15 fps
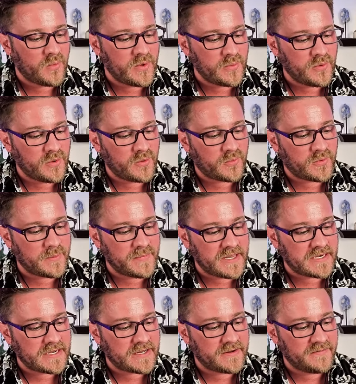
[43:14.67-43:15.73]
we will
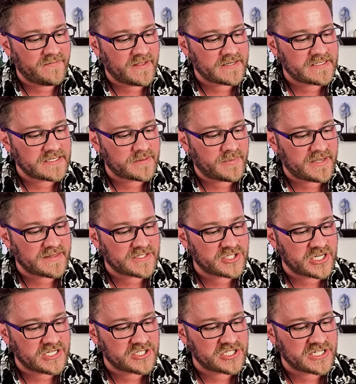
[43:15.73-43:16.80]
remain unaffected by the
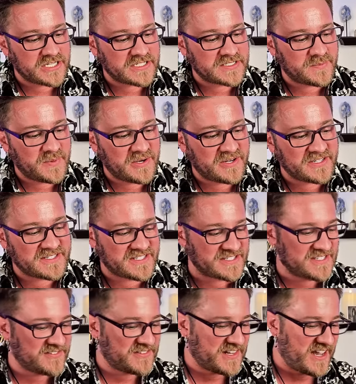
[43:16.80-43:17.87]
changing
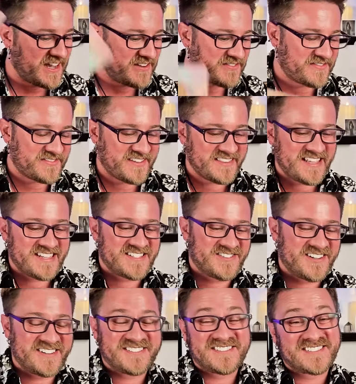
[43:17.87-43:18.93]
experiences of life. And that's
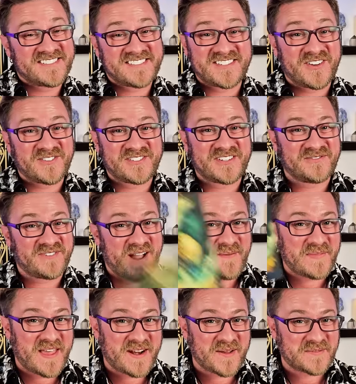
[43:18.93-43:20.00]
what, so to
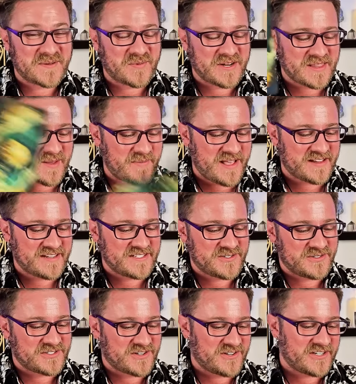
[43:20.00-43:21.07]
wrap that up, to bring that back
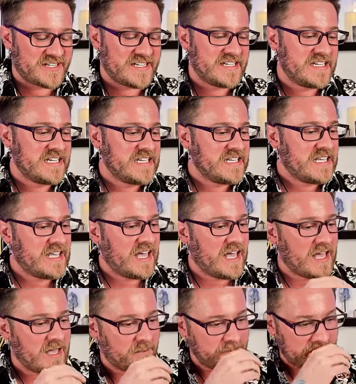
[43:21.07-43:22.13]
into eternity,
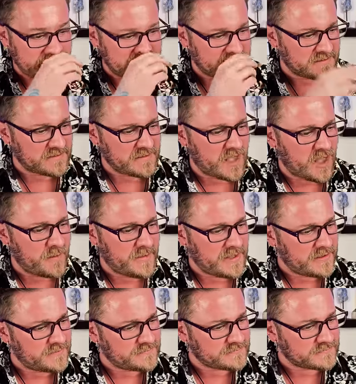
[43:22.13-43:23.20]
that's
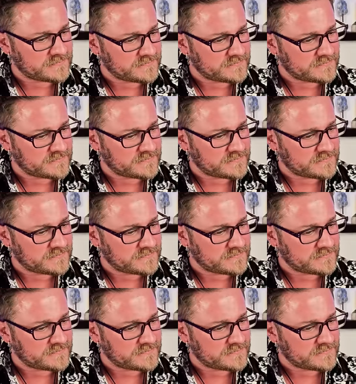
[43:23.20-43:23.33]
Ama,